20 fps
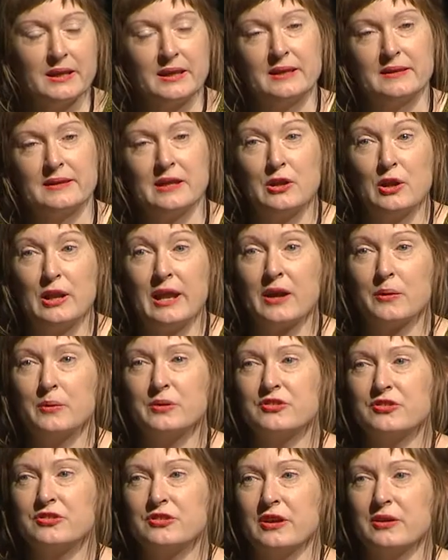than your
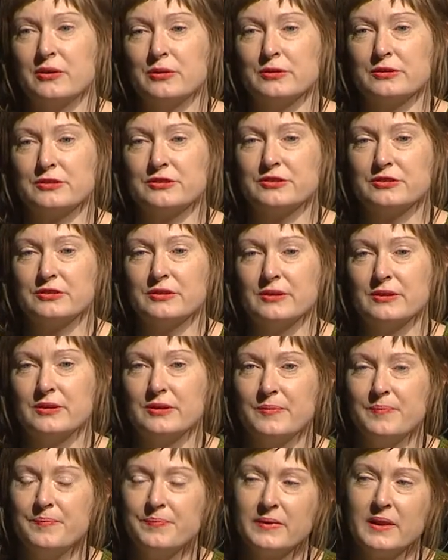language skills,
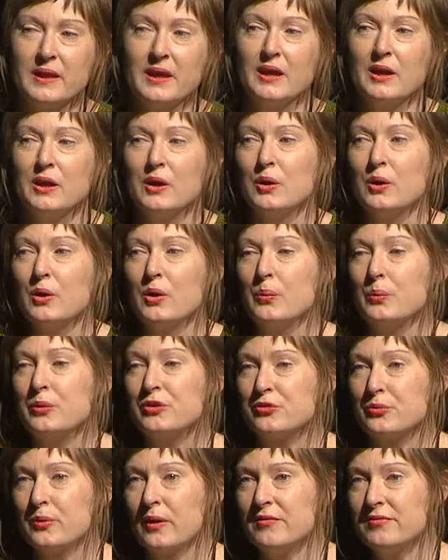
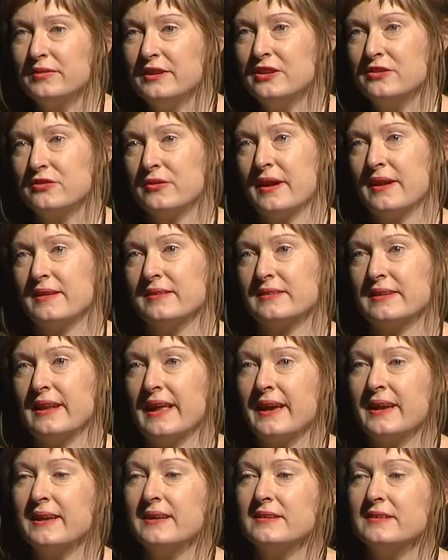which roughly
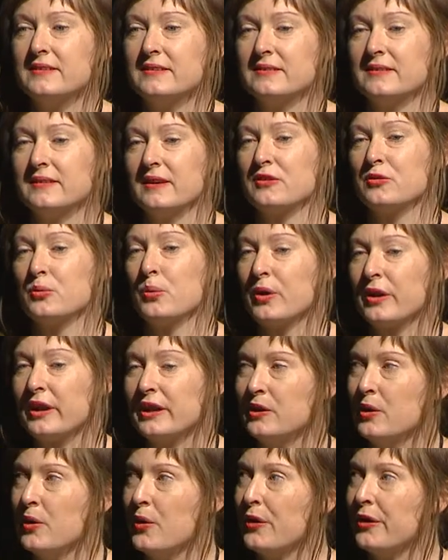translates as what I
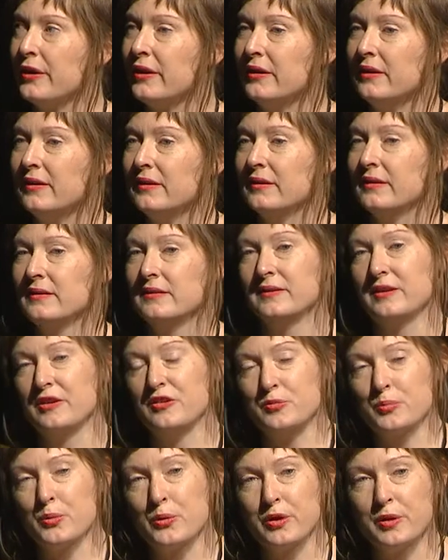know
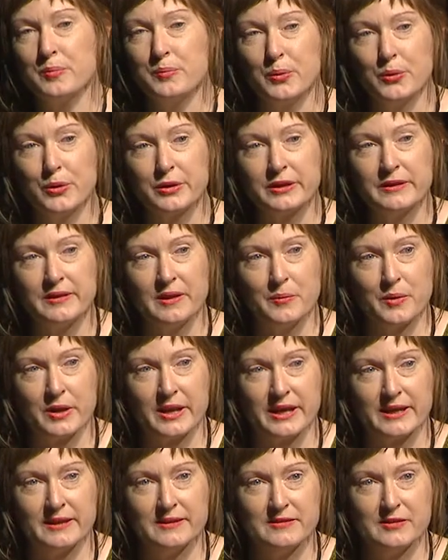is more important than what
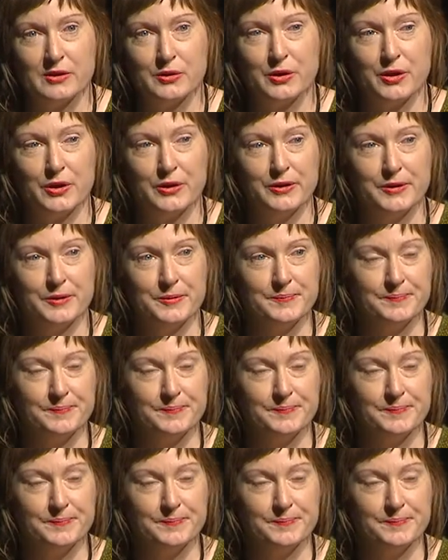I can tell you.